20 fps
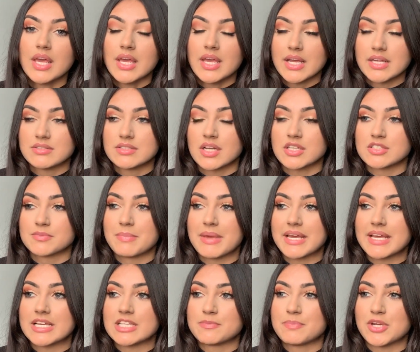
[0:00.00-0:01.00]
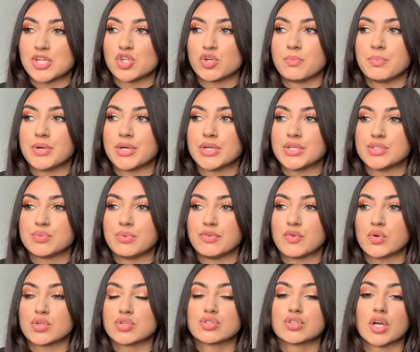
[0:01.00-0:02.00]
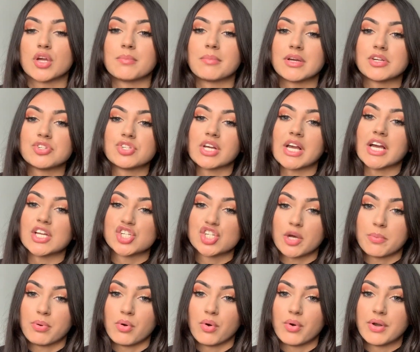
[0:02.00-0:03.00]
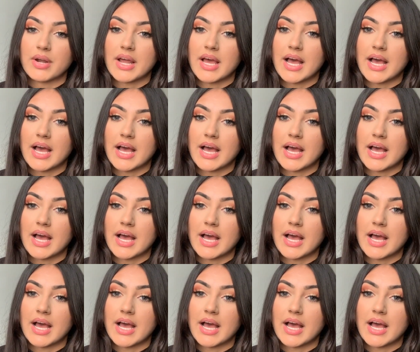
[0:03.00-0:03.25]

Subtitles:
it does make it special because we've got so much to catch up on,